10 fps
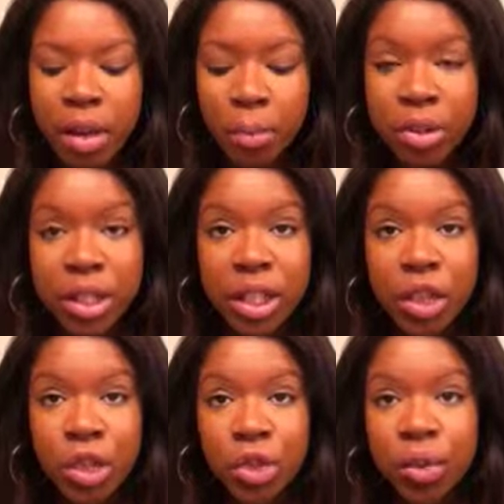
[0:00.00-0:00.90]

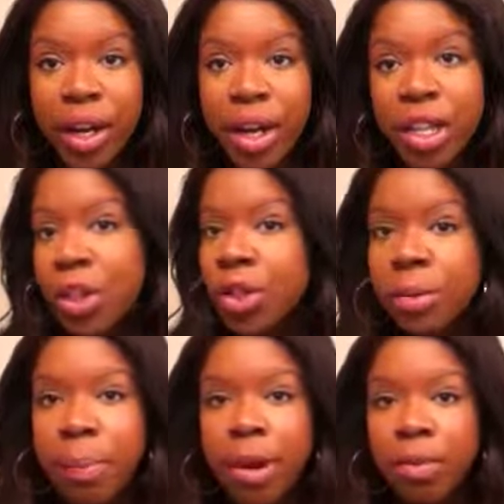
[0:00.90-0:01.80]
Brazilian straight, I just
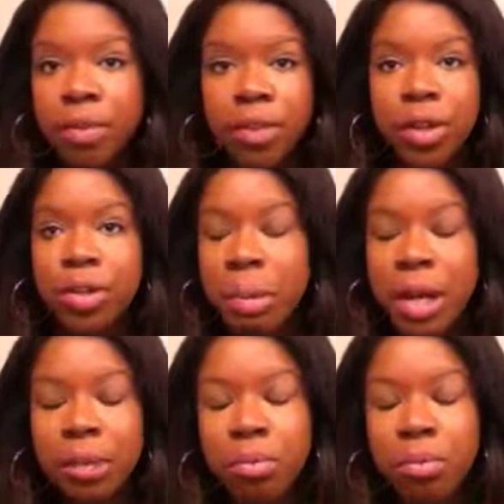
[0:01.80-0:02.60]
heard better reviews about the